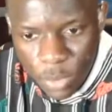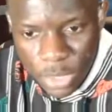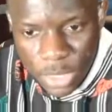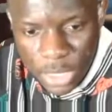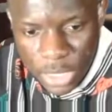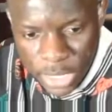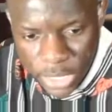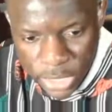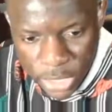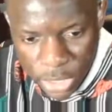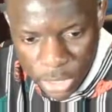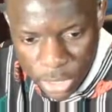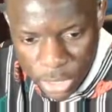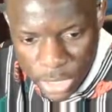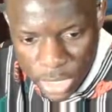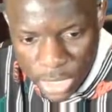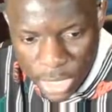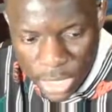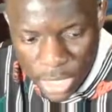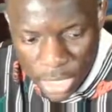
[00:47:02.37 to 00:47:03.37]
a leader,
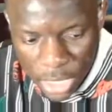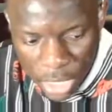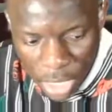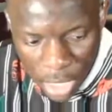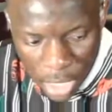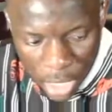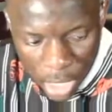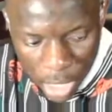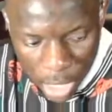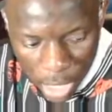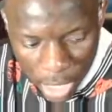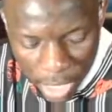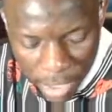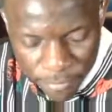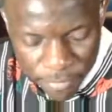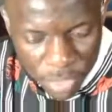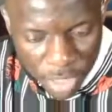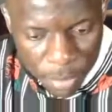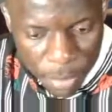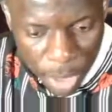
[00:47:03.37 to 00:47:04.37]
then like
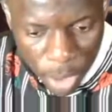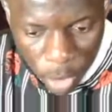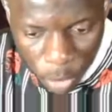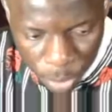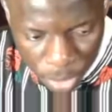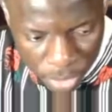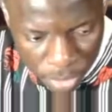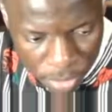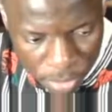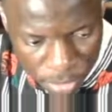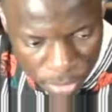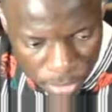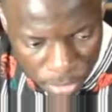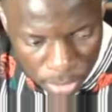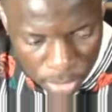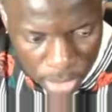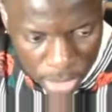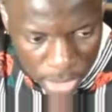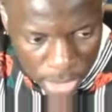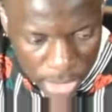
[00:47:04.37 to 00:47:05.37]
have them help him,
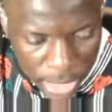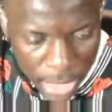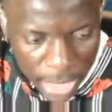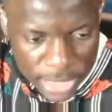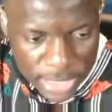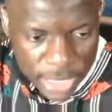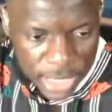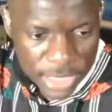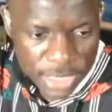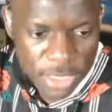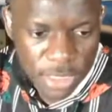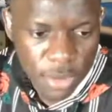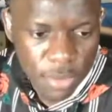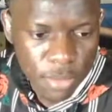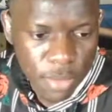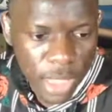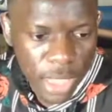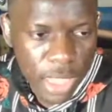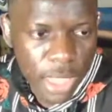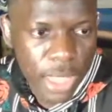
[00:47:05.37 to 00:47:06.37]
like as like some
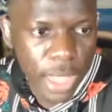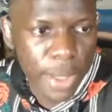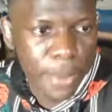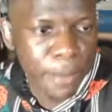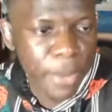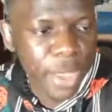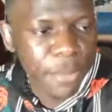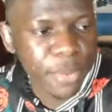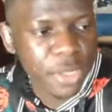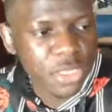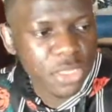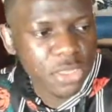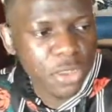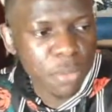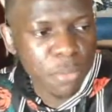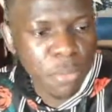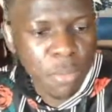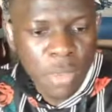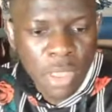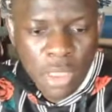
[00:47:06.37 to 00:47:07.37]
like maybe
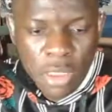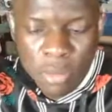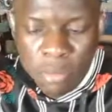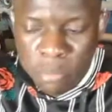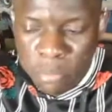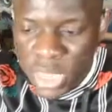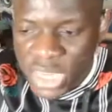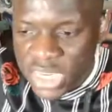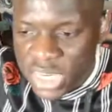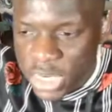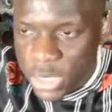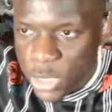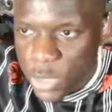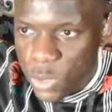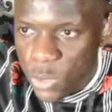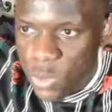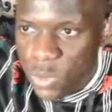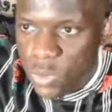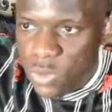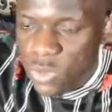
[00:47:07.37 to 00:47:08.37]
some meat
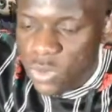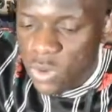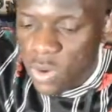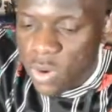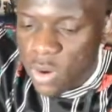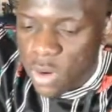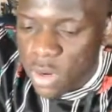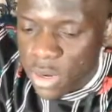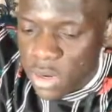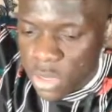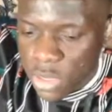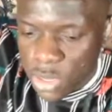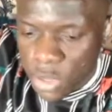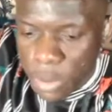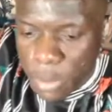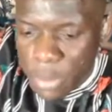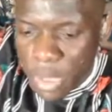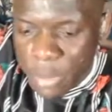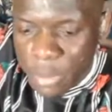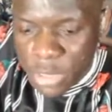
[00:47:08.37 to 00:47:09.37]
shields or
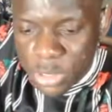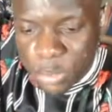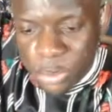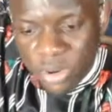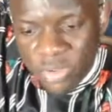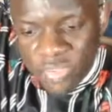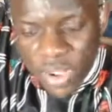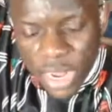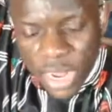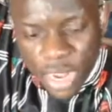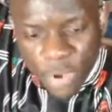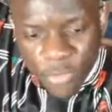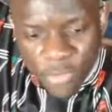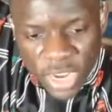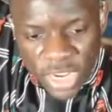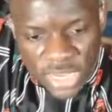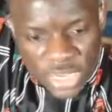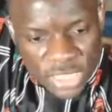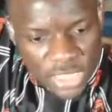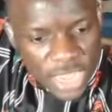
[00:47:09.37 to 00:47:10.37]
maybe provide like
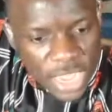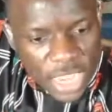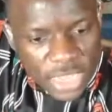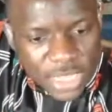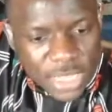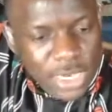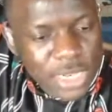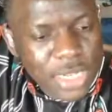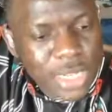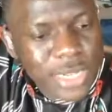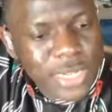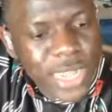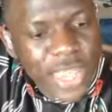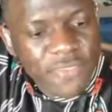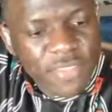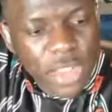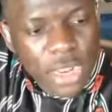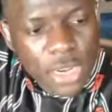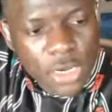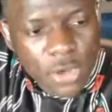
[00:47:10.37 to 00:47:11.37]
range attacks that they have
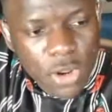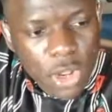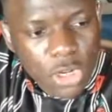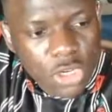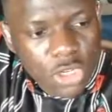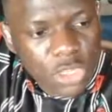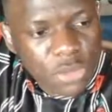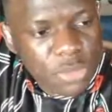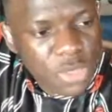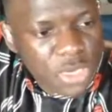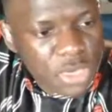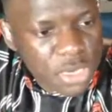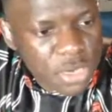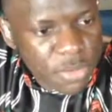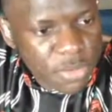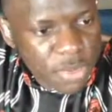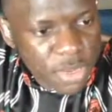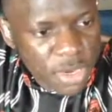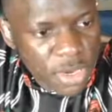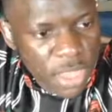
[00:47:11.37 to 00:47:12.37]
to like dodge or some shit.
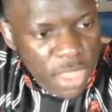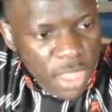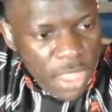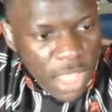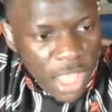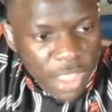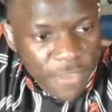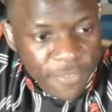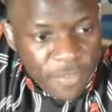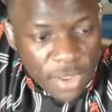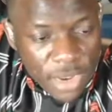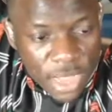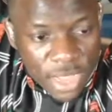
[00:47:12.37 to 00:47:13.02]
But I feel like